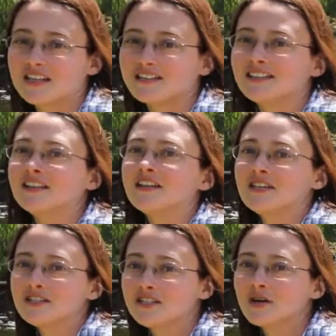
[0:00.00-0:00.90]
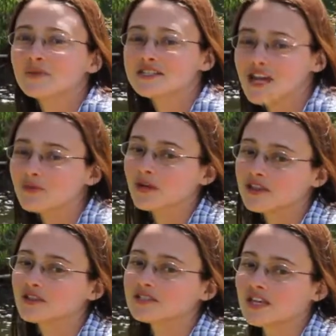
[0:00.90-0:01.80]
and we sat right
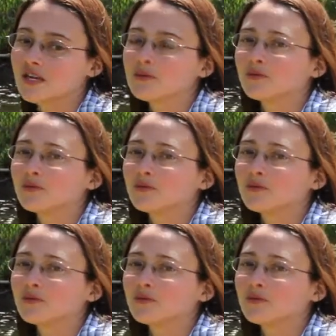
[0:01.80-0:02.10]
there at the table.